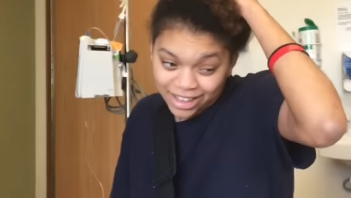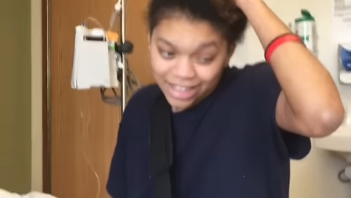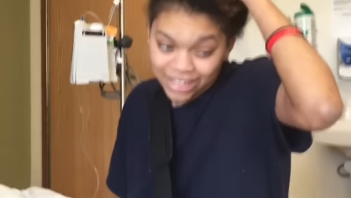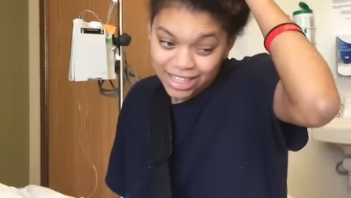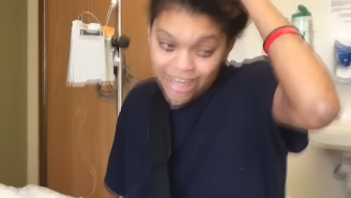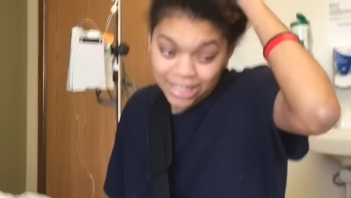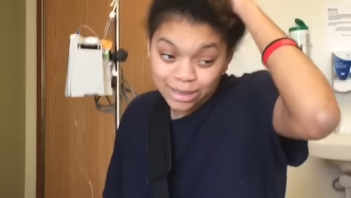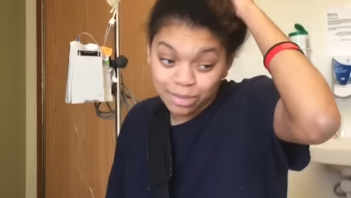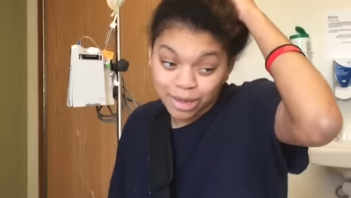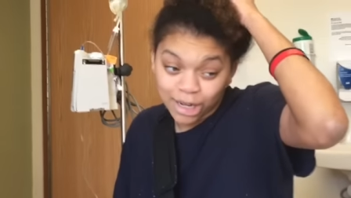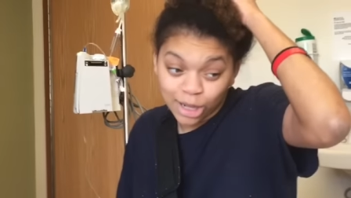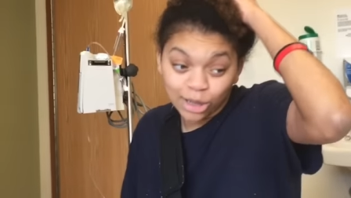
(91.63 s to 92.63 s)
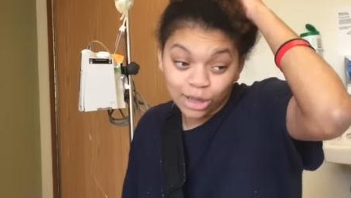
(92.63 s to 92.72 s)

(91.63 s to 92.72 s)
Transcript: This has been a